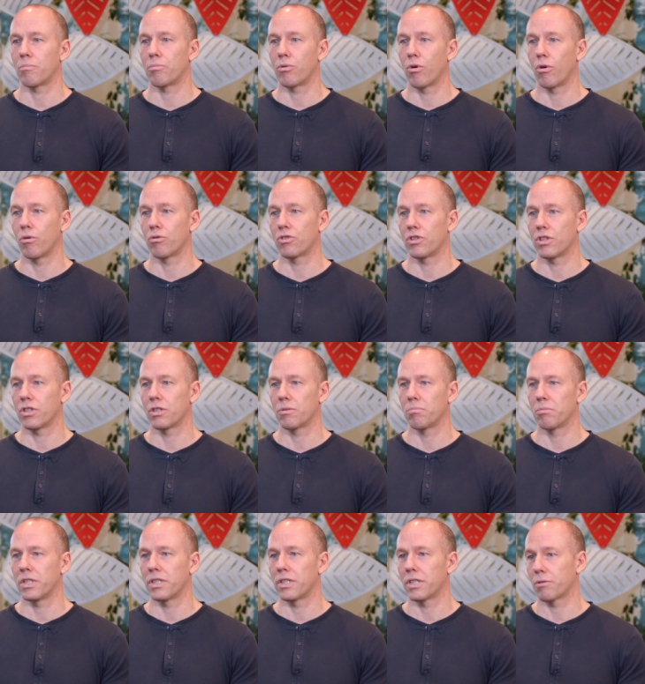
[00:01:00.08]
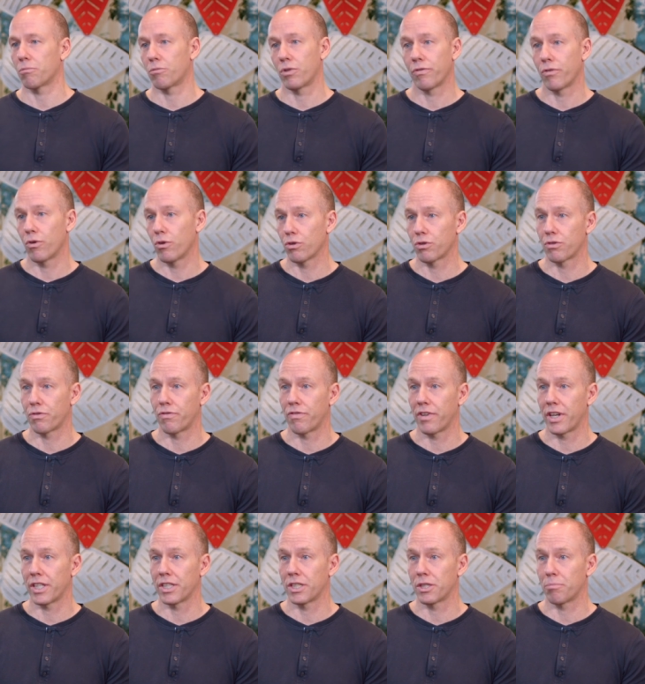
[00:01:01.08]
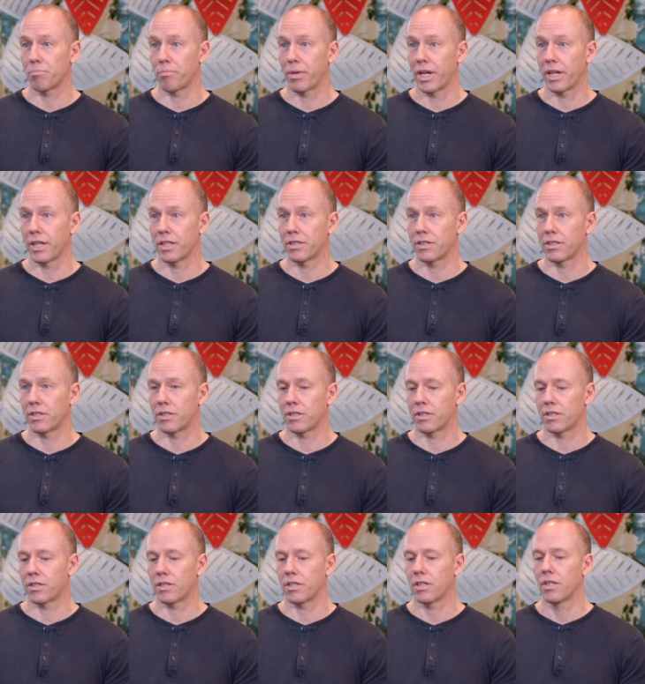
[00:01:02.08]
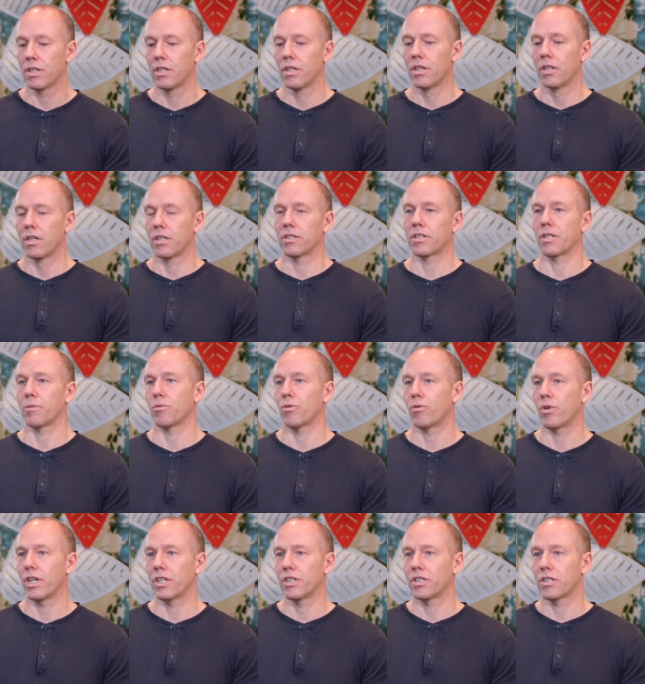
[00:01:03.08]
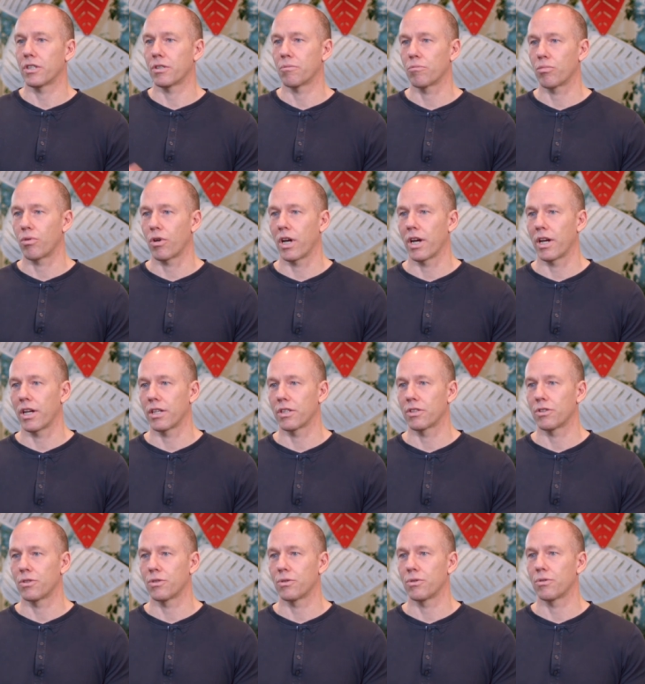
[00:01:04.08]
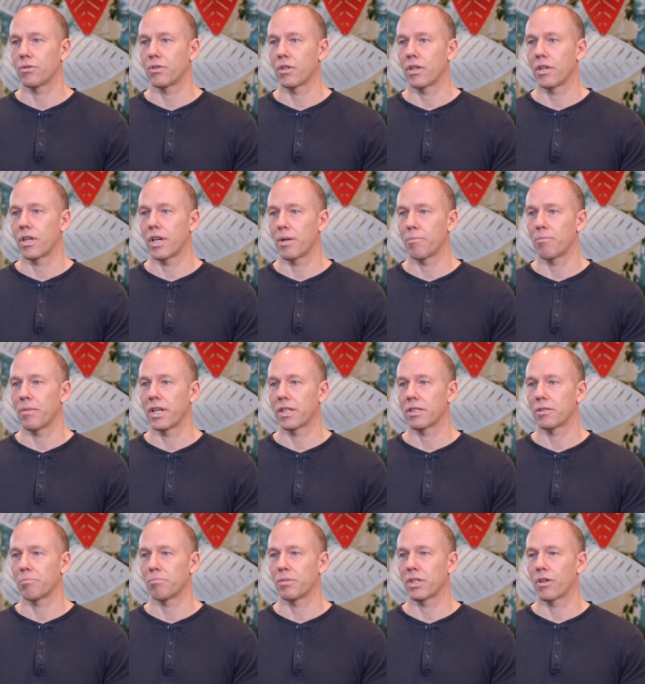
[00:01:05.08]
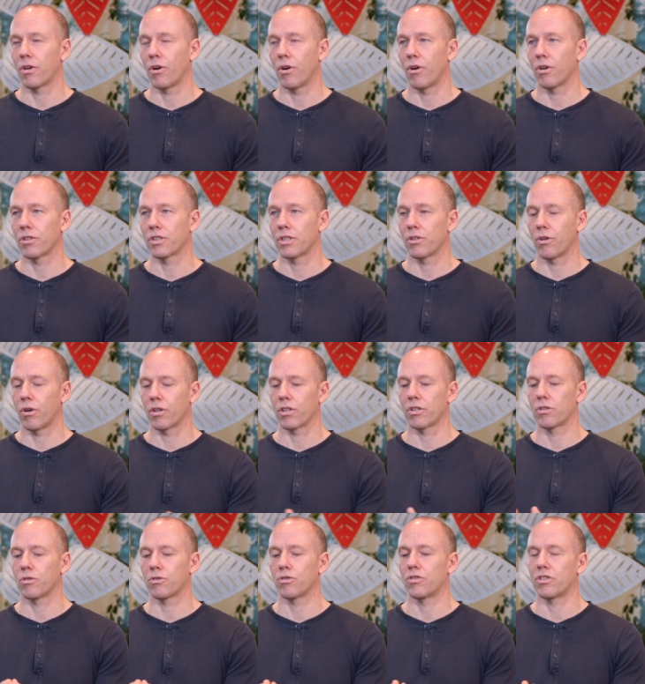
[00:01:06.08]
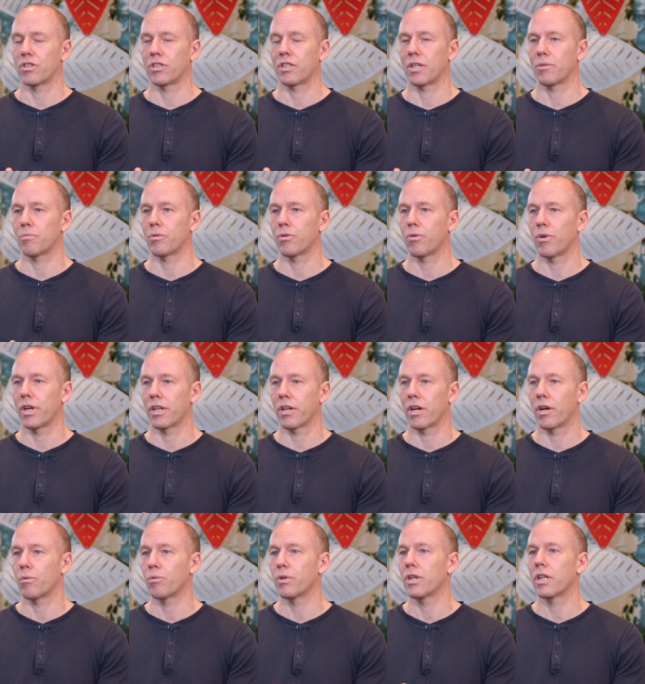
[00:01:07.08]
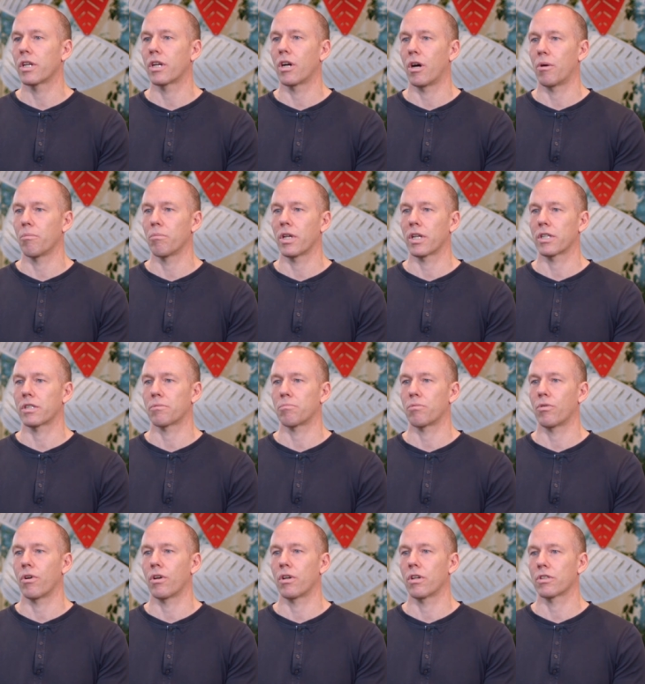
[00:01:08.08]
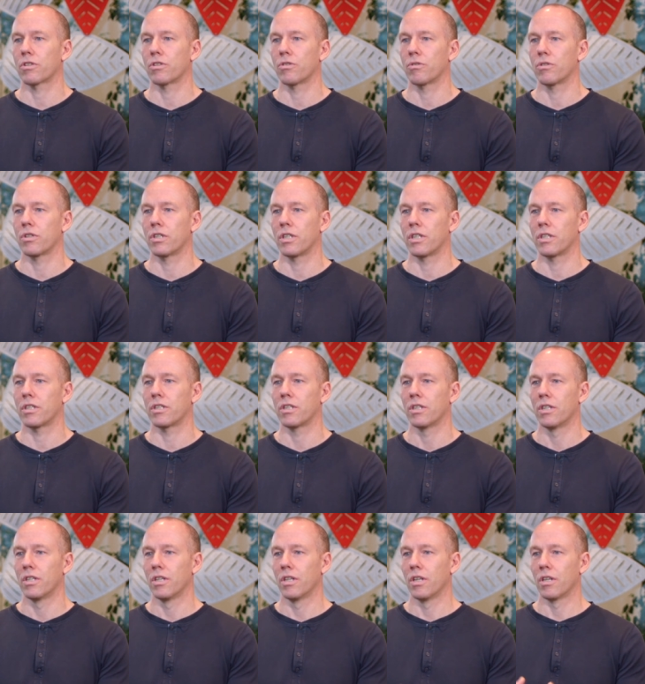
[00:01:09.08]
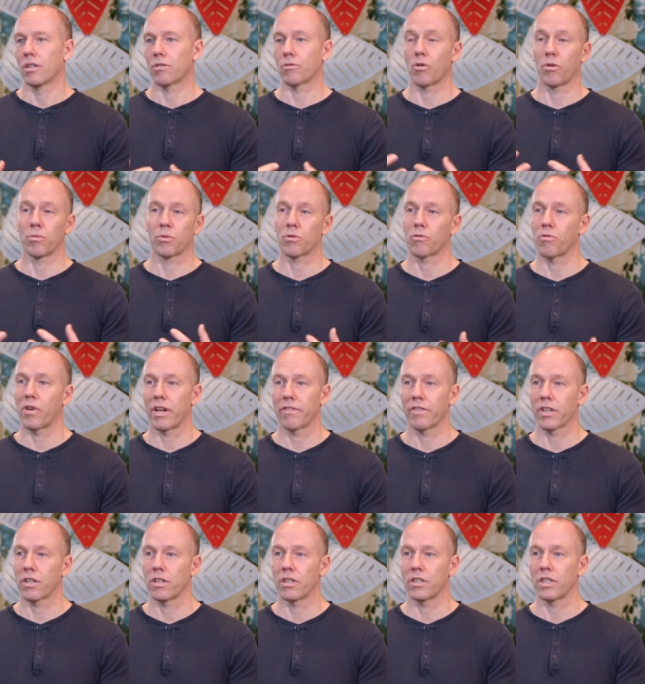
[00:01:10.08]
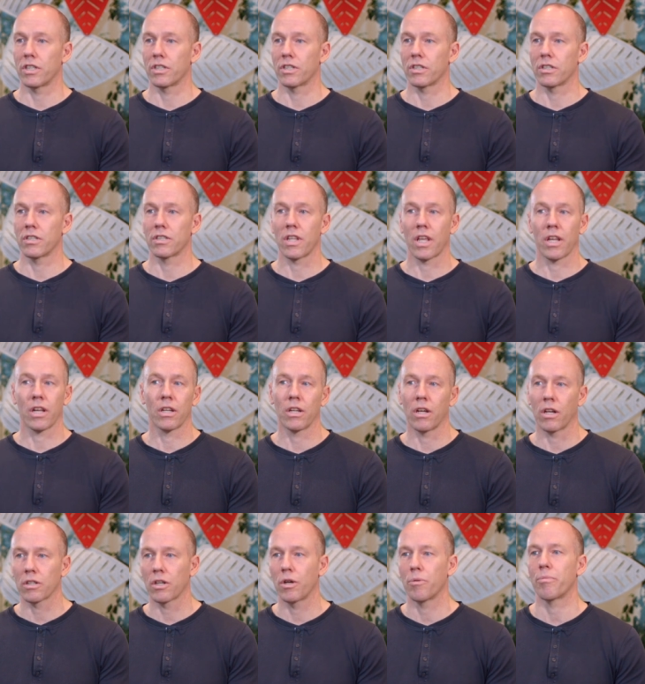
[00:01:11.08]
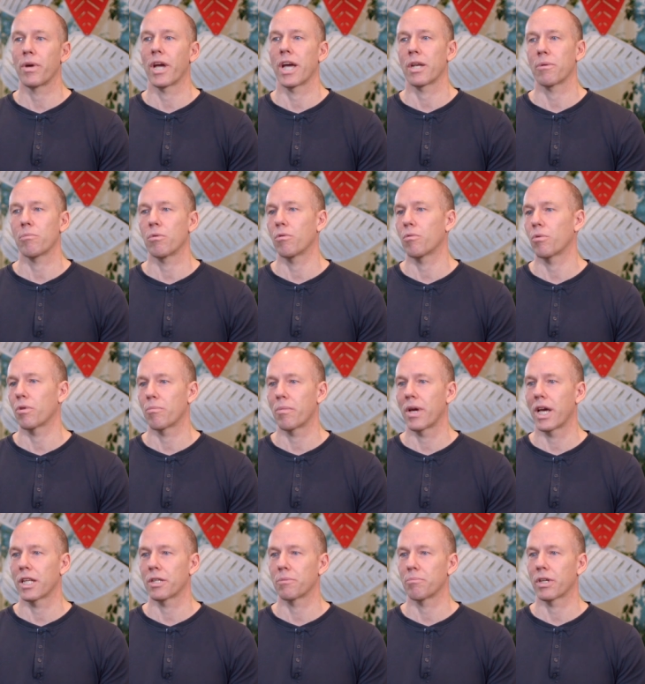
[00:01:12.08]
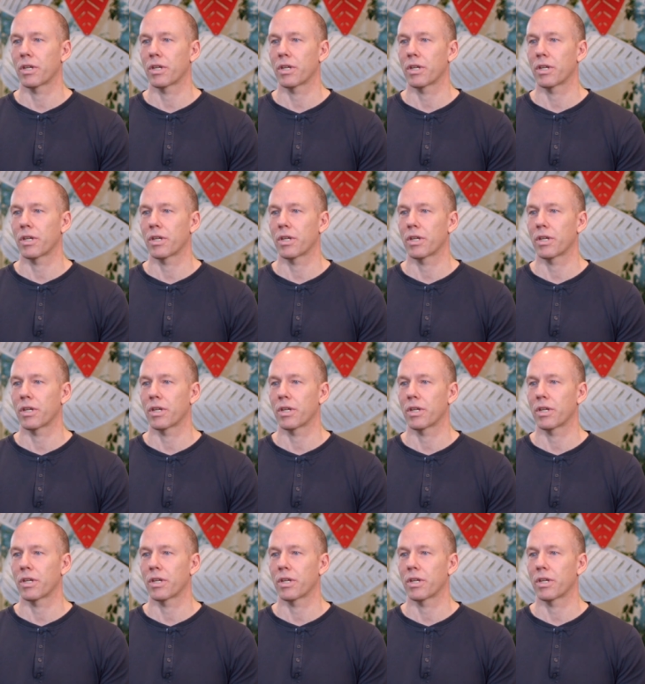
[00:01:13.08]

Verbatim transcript: approaches meaning reverse phase based separation prior to the MS because in order to separate our really complex products, you need chromatographic conditions that are not compatible with mass